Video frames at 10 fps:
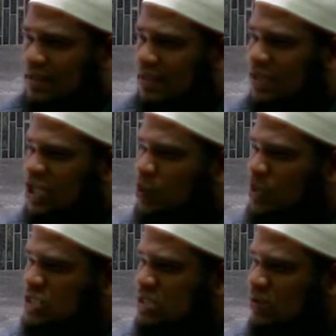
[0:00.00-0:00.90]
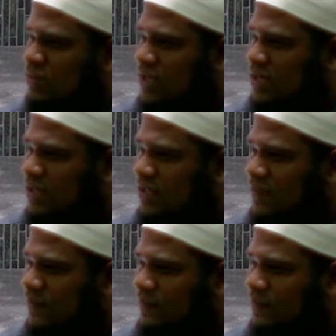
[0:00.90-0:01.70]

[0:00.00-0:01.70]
Clear? Any question on that?